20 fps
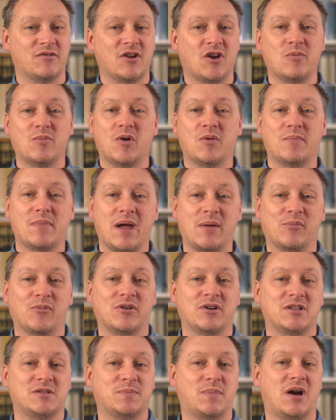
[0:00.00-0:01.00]
are no more
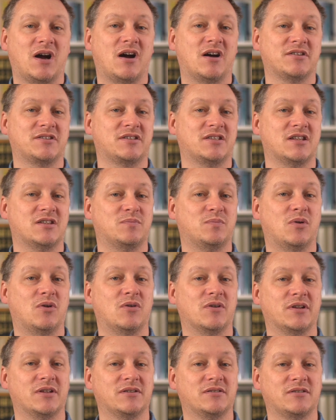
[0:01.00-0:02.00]
memories past this
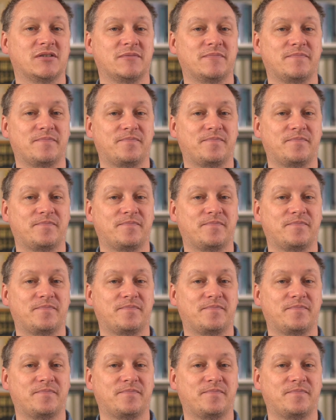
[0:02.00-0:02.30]
point.